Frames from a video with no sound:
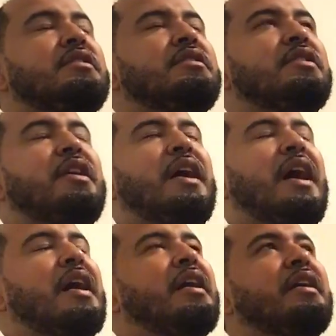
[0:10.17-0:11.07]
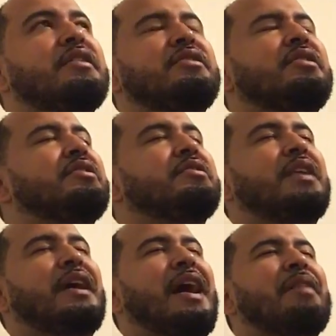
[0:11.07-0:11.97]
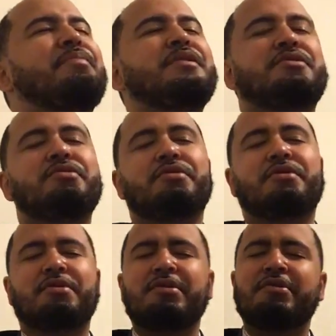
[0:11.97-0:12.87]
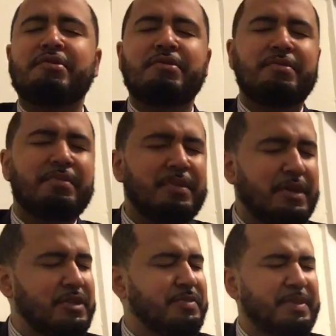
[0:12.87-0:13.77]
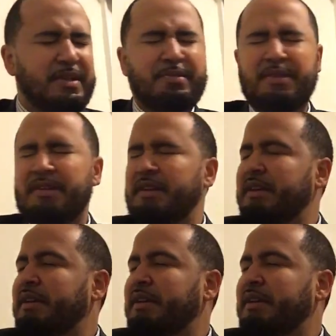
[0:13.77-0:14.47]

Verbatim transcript: you know. I, yo, like I miss you so much, baby.